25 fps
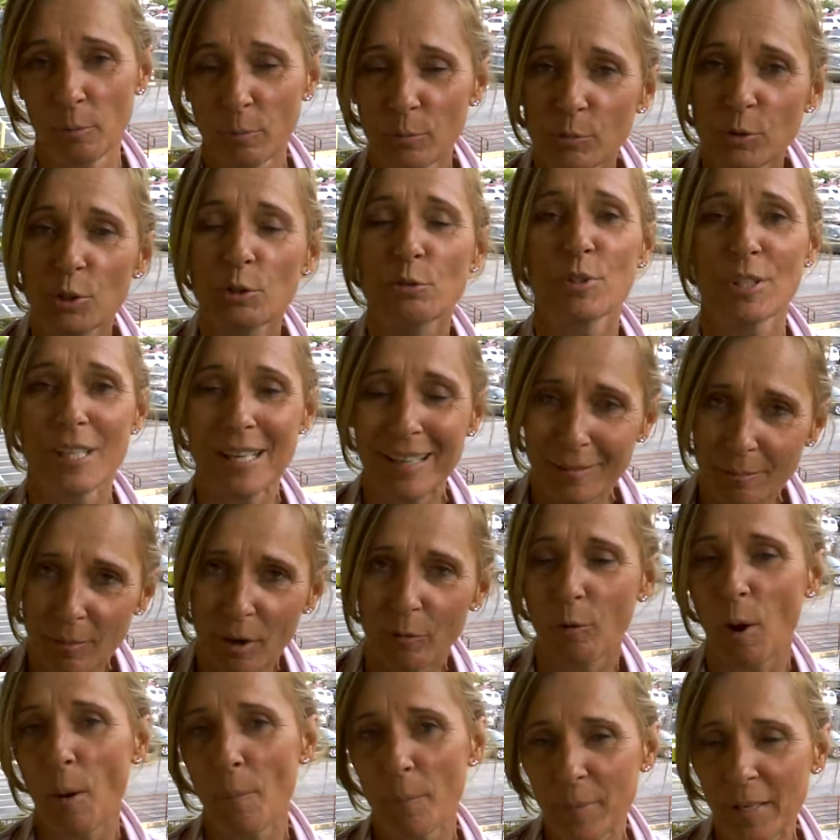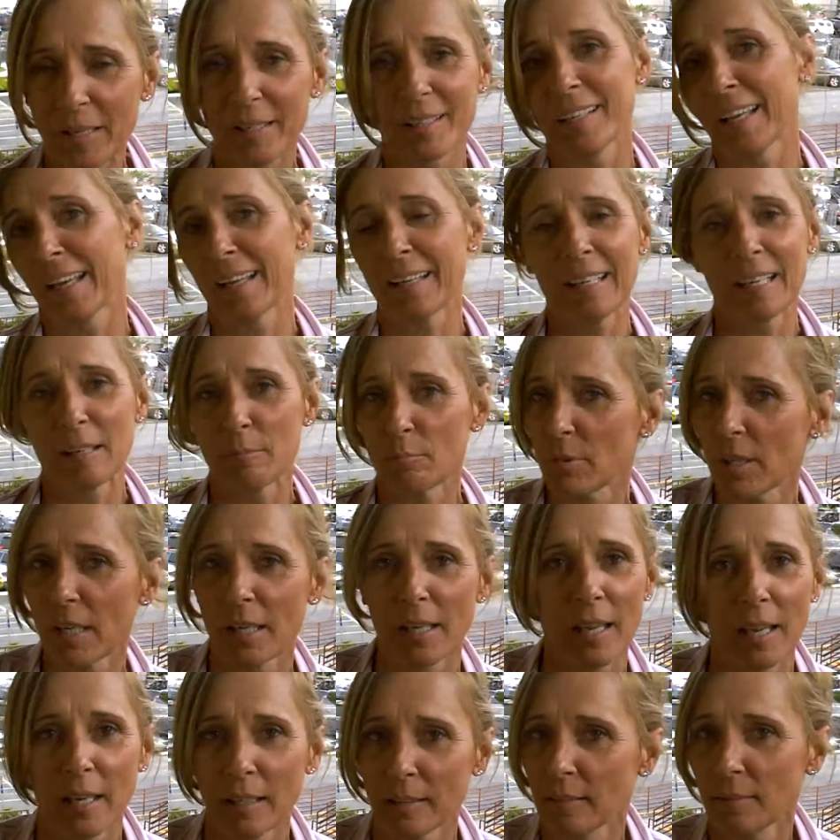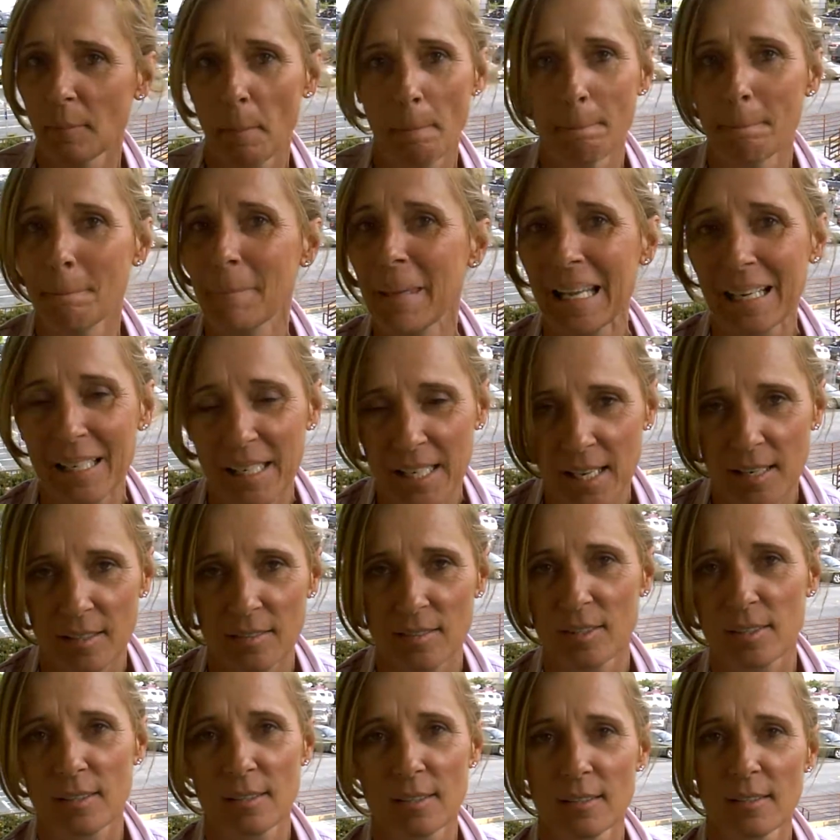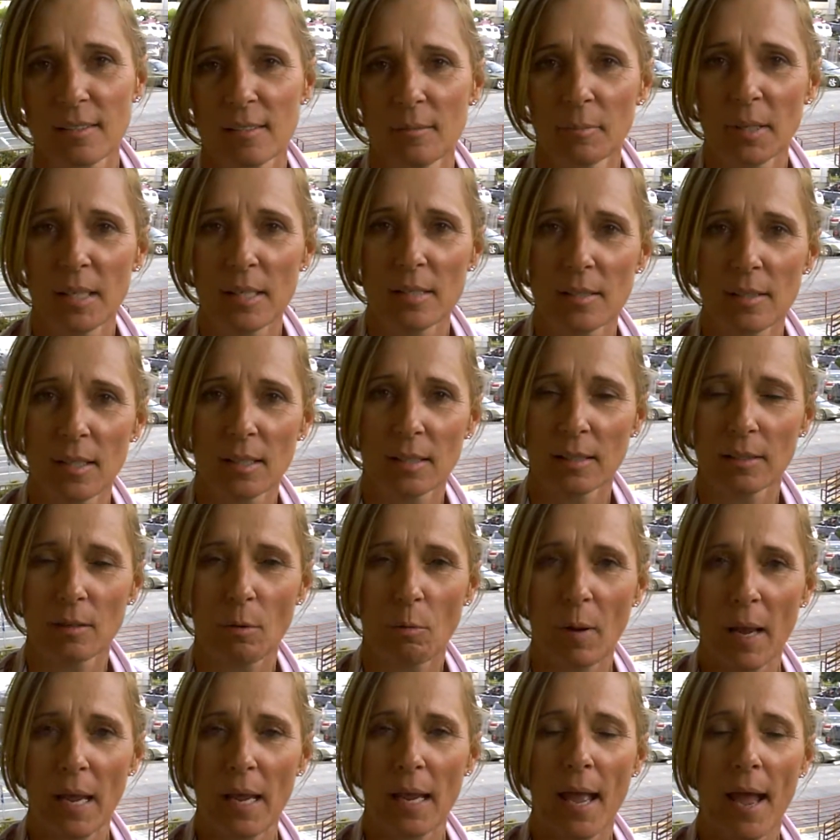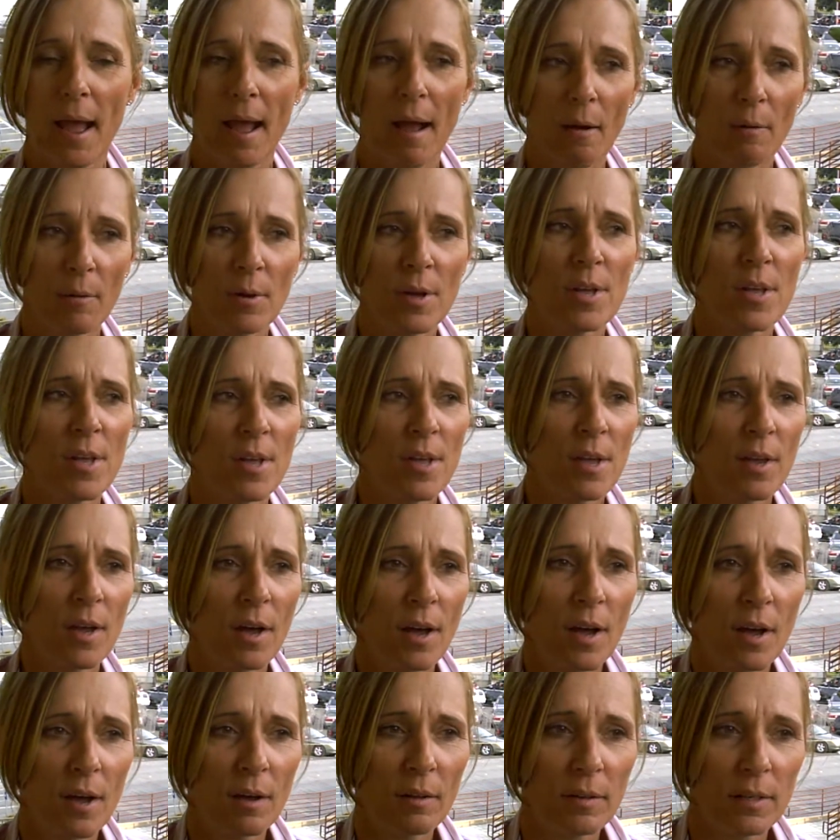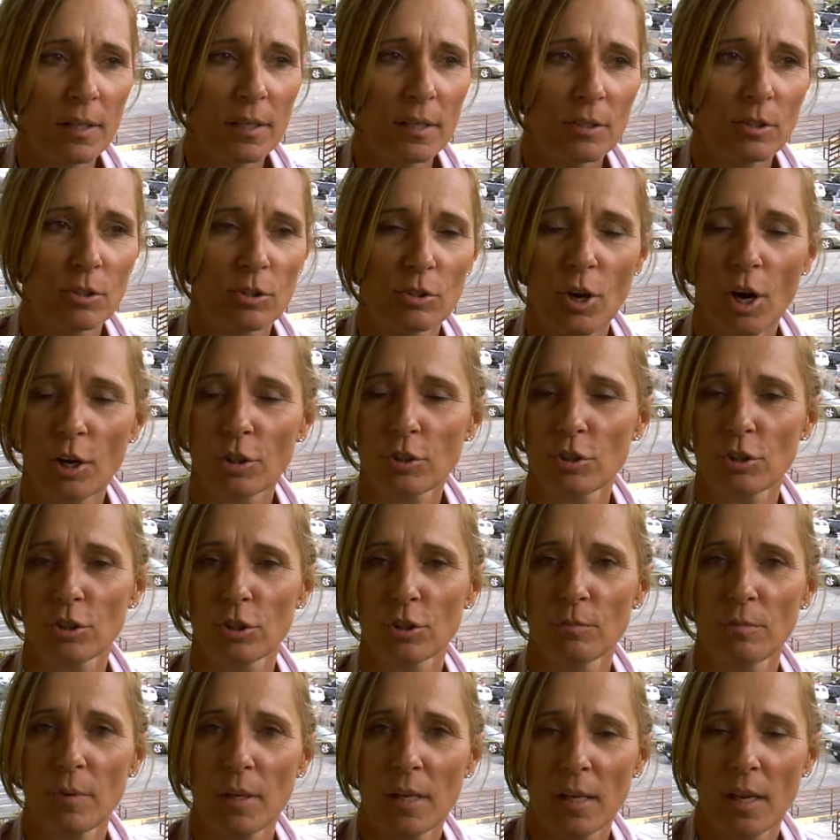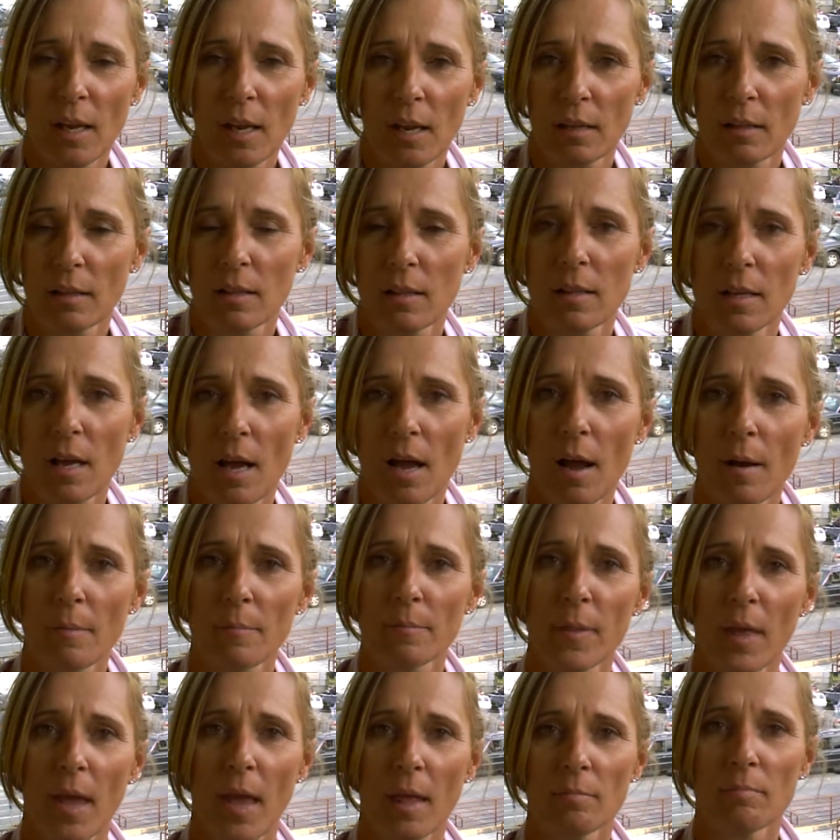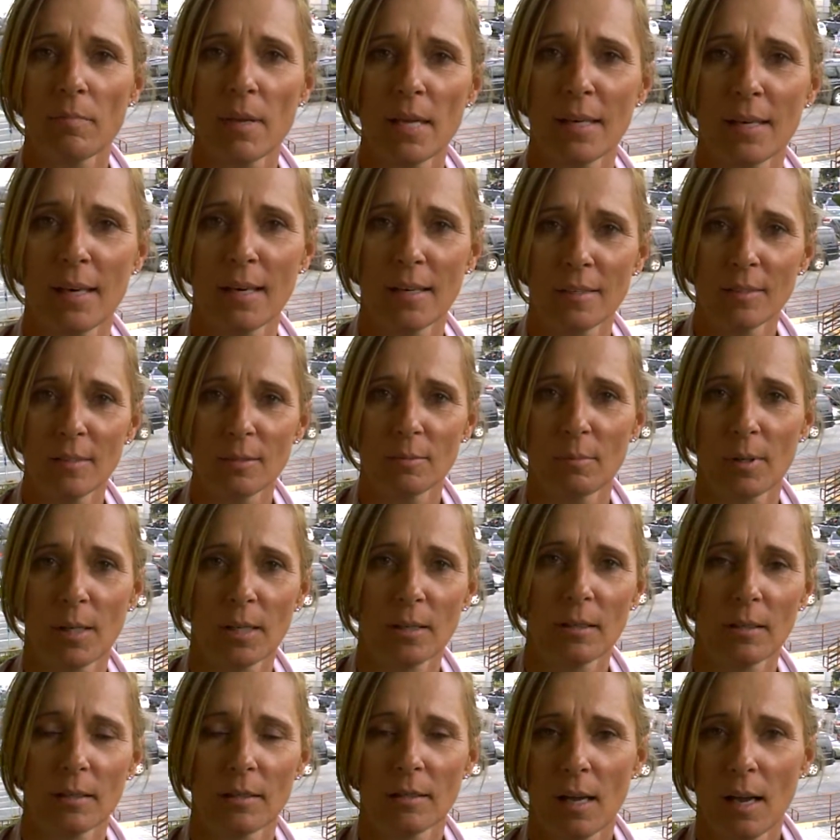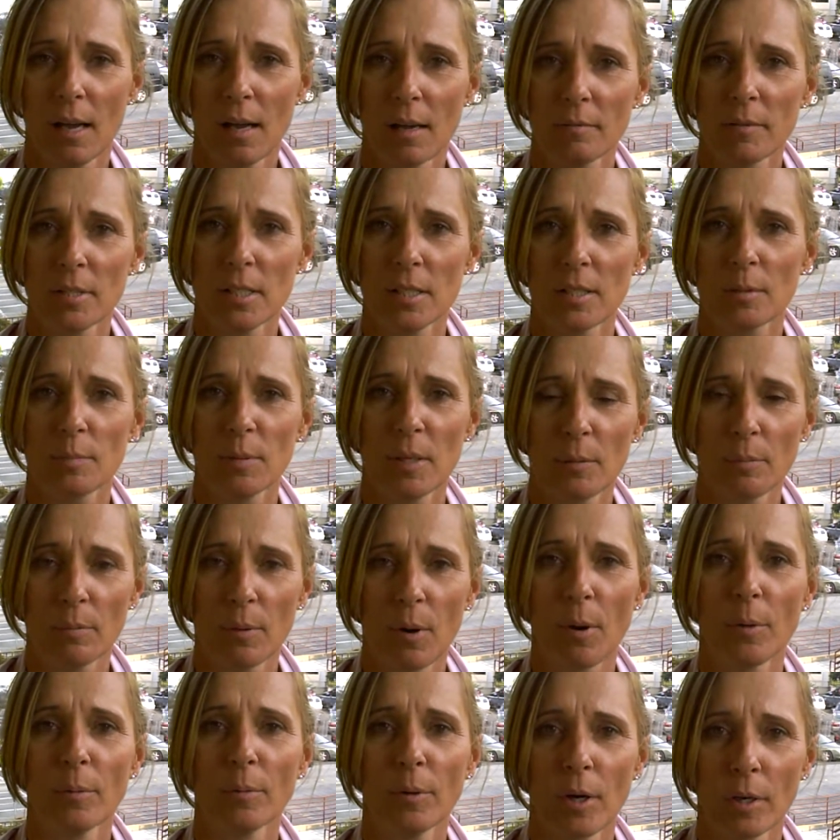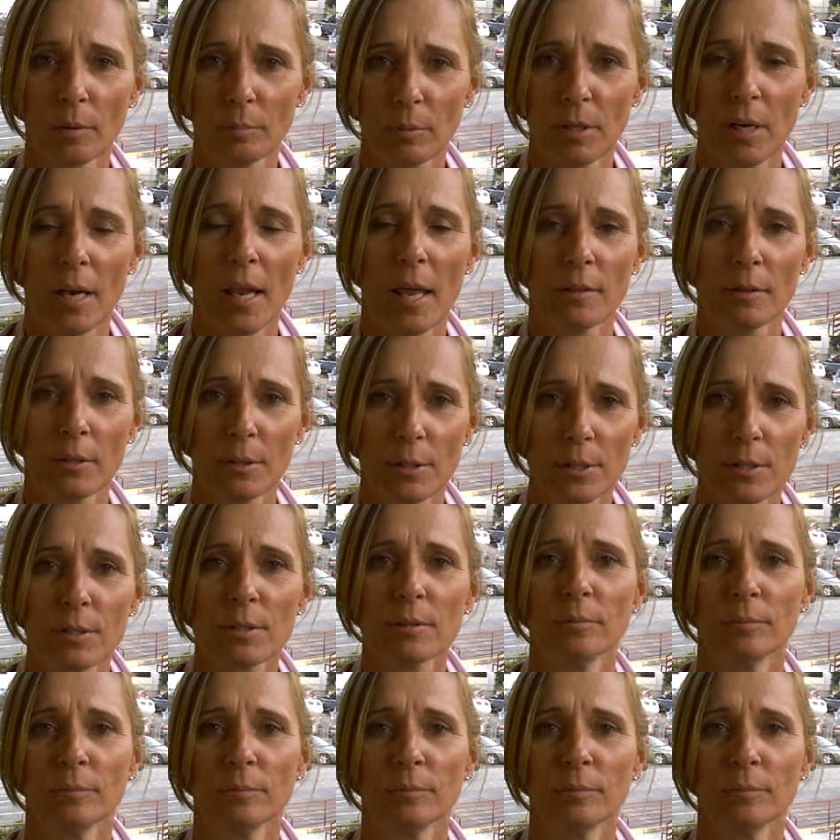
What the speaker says: Using 1 million can bring in millions. Basically, the way how Lee structured me and had meetings with these people, partner lenders.